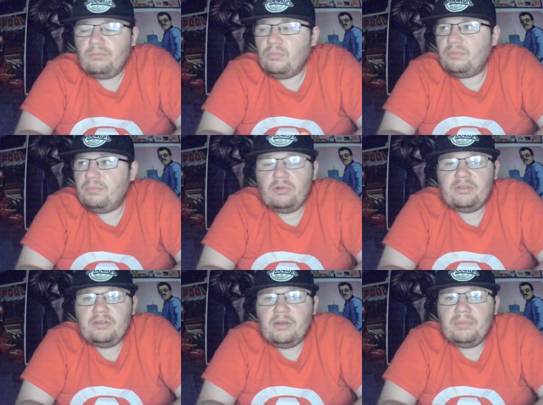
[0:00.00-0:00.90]
was brought
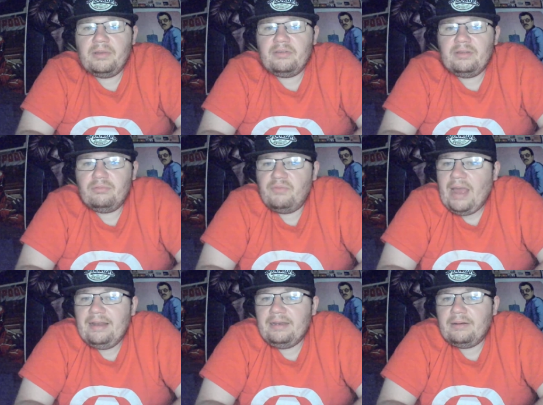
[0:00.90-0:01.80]
into the business with
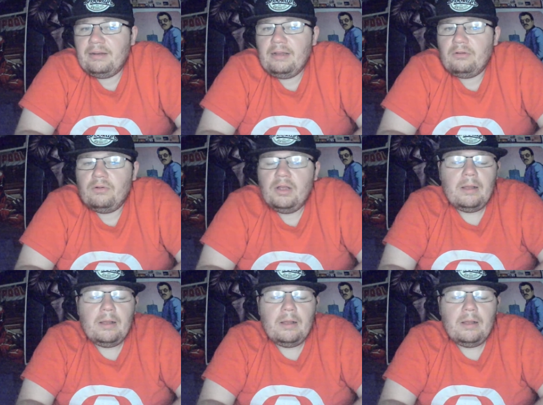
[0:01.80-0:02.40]
Eddie Guerrero,